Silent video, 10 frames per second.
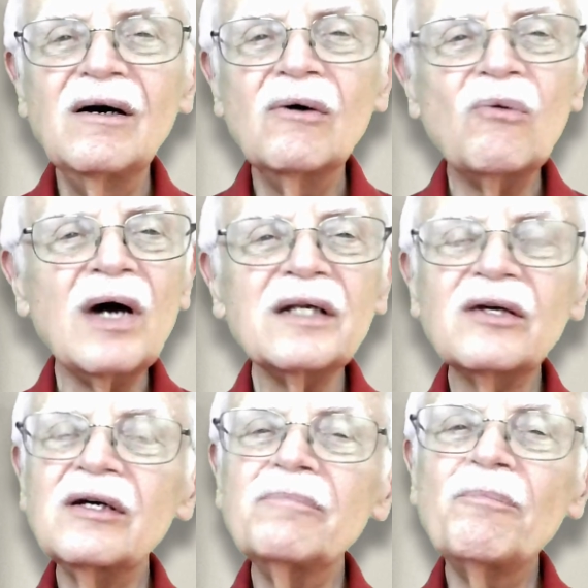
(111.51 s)

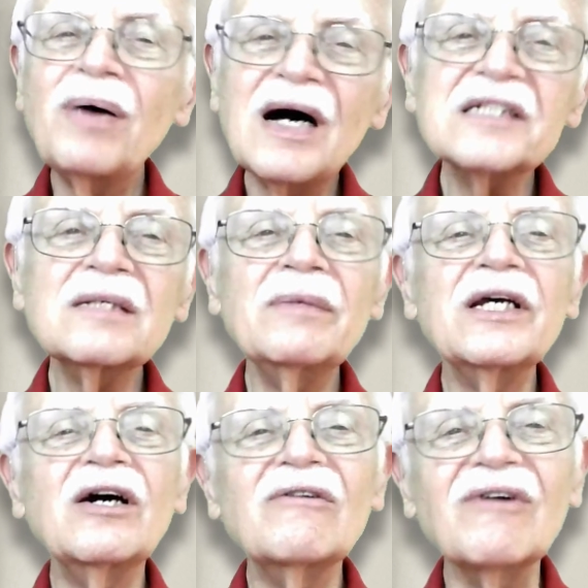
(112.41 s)
What could possibly
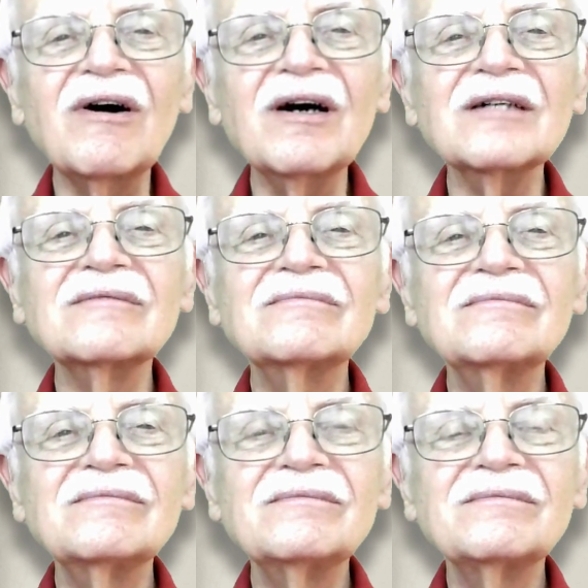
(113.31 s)
go wrong?
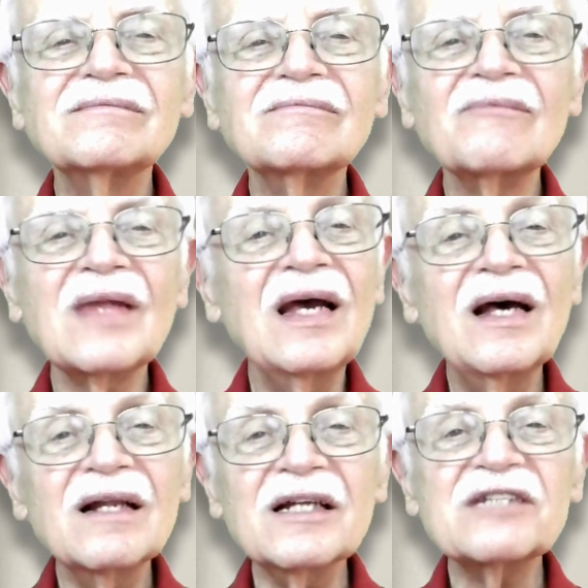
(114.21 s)

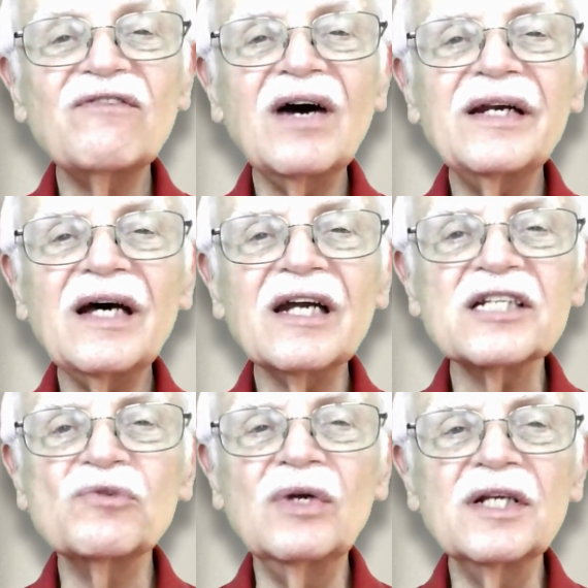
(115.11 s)
Let's find out
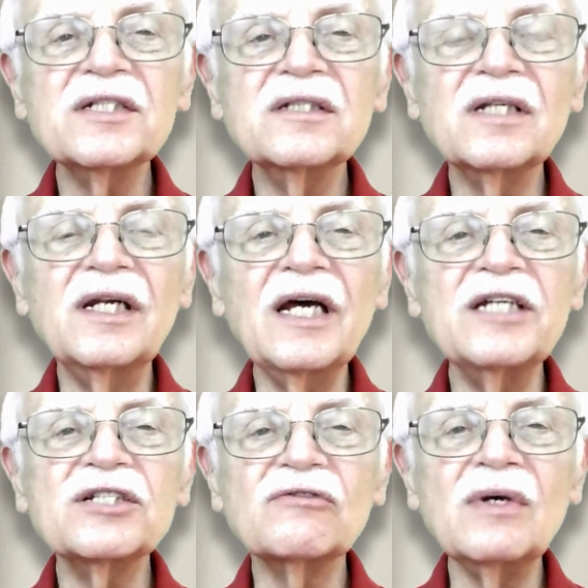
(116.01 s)
as we listen
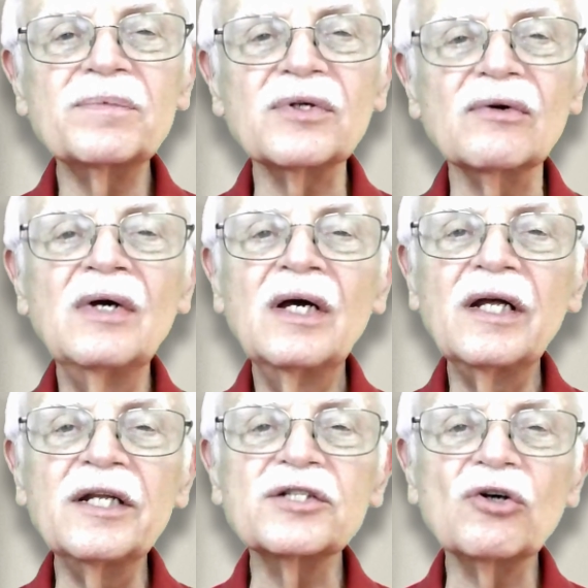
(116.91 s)
today's scripture
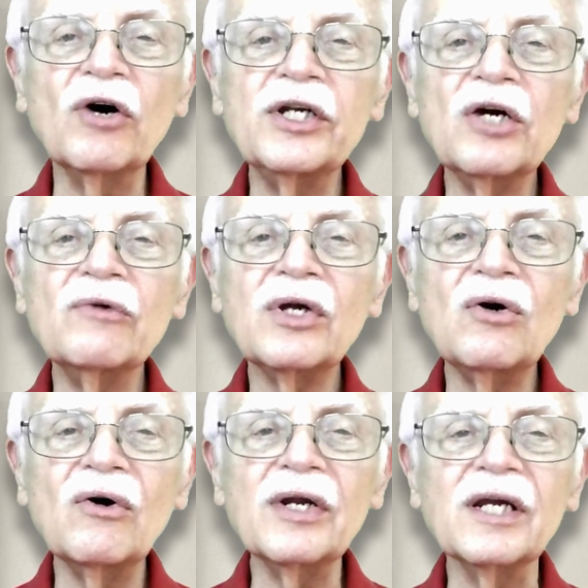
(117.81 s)
in this audio
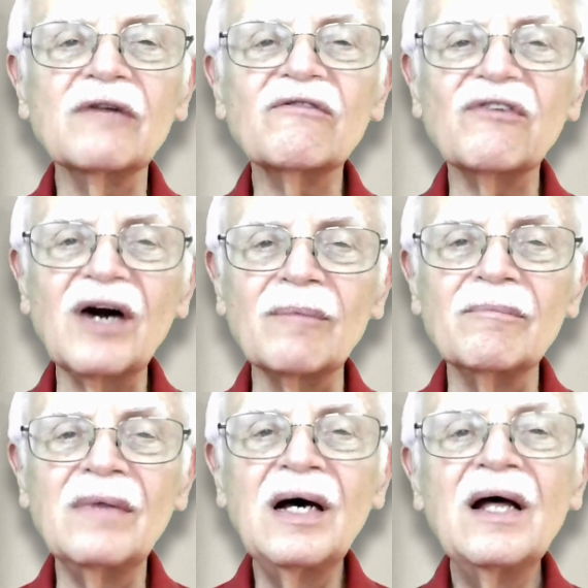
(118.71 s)
recording
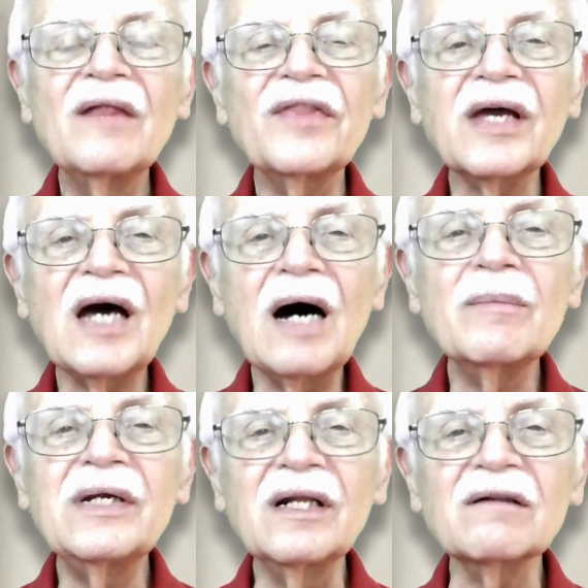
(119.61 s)
from the
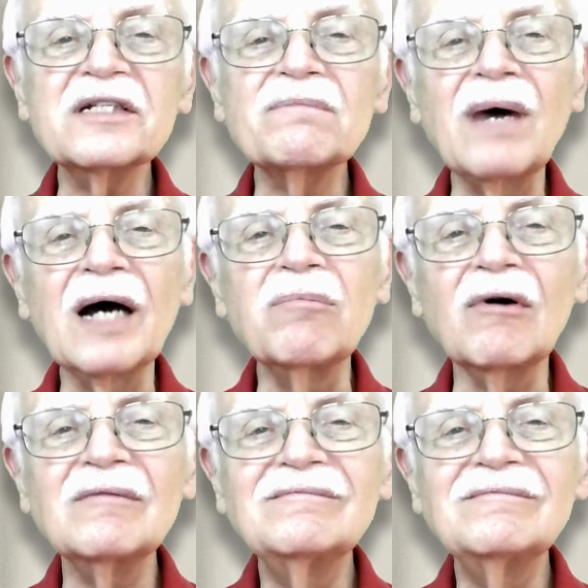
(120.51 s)
Common English Bible.